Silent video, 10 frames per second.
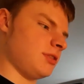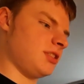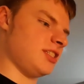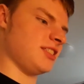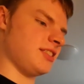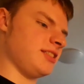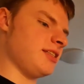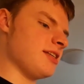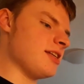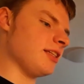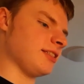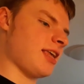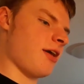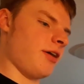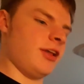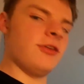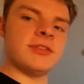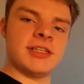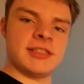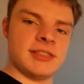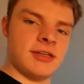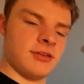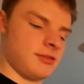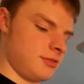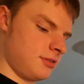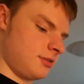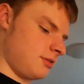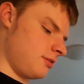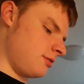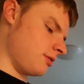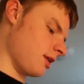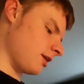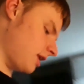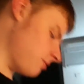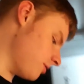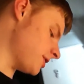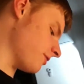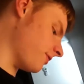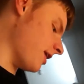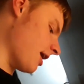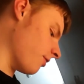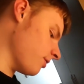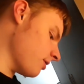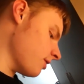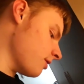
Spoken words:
It's just a little scary using it, so I think I'll keep using it for now.